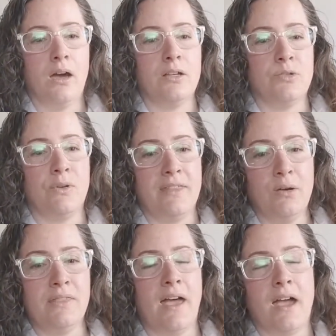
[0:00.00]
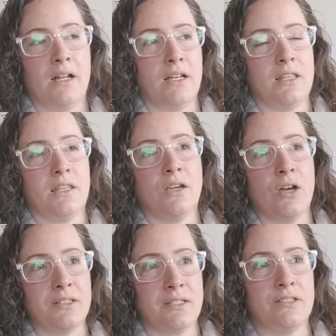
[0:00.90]
Because without that, the
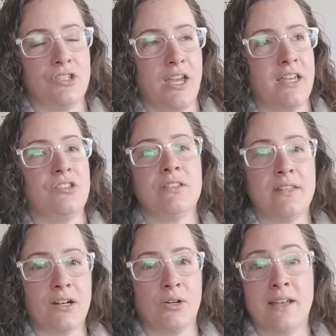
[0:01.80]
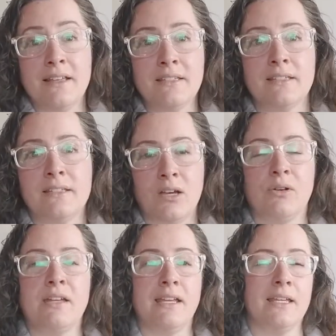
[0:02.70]
constant changes that are necessary
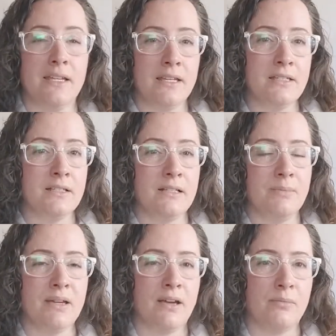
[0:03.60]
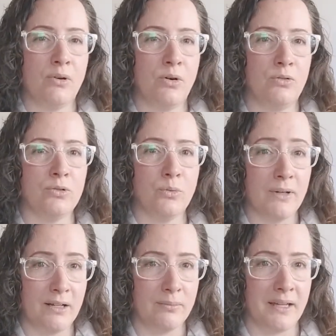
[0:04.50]
can easily become
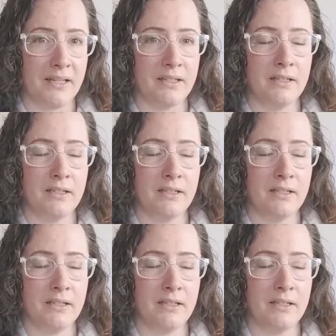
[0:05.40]
overwhelming.